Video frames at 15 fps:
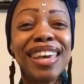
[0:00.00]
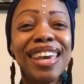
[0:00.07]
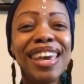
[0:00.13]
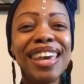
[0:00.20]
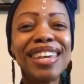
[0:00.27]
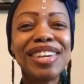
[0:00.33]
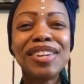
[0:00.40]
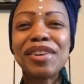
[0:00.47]

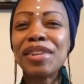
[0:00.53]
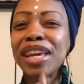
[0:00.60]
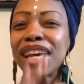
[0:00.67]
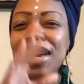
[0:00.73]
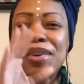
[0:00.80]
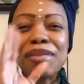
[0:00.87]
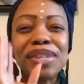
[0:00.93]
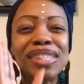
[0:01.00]
Like
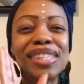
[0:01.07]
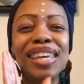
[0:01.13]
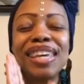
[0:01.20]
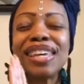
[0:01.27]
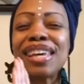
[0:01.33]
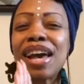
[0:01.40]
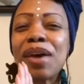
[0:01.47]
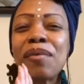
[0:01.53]
I always
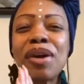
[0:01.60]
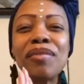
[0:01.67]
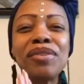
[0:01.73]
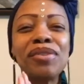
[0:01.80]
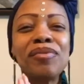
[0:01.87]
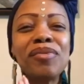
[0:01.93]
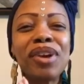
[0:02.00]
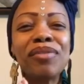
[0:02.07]
say, however
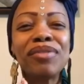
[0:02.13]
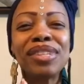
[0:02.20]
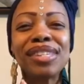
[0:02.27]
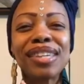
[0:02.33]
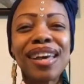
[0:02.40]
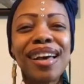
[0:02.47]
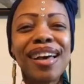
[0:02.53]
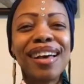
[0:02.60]
you reverence
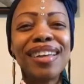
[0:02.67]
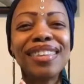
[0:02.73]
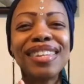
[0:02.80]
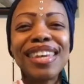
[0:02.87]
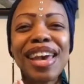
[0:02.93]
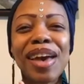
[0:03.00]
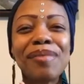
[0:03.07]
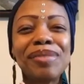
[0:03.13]
God,
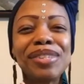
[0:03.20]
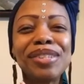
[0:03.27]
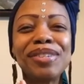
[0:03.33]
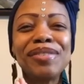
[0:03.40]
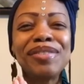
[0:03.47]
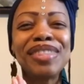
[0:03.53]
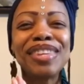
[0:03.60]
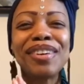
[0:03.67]
the
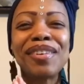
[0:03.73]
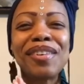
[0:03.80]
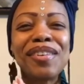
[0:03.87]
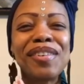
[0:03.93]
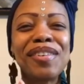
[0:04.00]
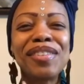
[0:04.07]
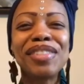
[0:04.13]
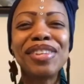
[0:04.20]
absolute, the
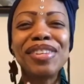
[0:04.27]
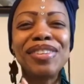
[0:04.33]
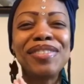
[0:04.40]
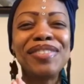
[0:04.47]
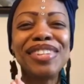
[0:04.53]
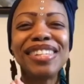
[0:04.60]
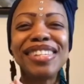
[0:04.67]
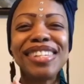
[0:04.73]
all, the
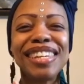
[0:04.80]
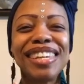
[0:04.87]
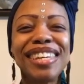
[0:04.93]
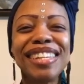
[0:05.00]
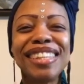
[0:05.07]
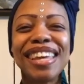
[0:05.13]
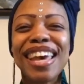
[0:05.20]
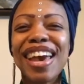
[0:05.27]

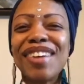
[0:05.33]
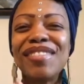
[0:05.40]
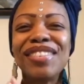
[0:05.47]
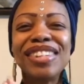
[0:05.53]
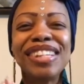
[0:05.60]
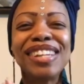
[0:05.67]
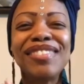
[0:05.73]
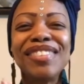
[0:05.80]
unity, the
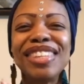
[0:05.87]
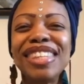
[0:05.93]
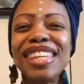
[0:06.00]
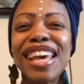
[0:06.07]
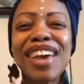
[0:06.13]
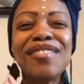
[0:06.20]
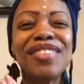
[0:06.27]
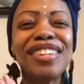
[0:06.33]
ever-loving, the
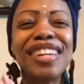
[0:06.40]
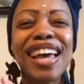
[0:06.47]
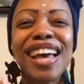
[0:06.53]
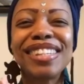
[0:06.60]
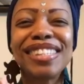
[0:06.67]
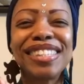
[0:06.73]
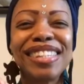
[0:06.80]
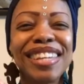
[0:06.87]

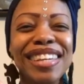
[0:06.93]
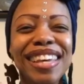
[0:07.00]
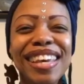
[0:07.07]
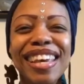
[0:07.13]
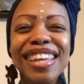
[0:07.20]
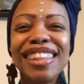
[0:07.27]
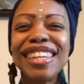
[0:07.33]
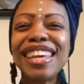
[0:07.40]
everlasting,
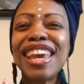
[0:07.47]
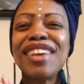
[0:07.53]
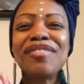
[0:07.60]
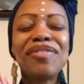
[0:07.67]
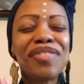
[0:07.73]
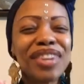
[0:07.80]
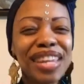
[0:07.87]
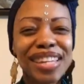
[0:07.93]
the
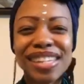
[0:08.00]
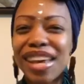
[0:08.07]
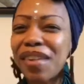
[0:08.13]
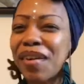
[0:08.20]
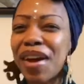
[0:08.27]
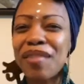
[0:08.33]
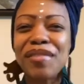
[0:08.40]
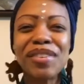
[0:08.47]
infinite,
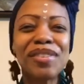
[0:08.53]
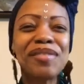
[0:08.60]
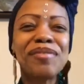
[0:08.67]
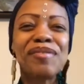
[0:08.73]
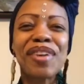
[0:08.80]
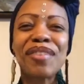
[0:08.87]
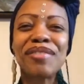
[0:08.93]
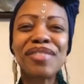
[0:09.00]
however you
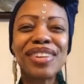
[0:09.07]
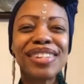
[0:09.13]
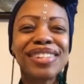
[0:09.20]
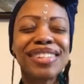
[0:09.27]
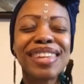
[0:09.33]
reverence,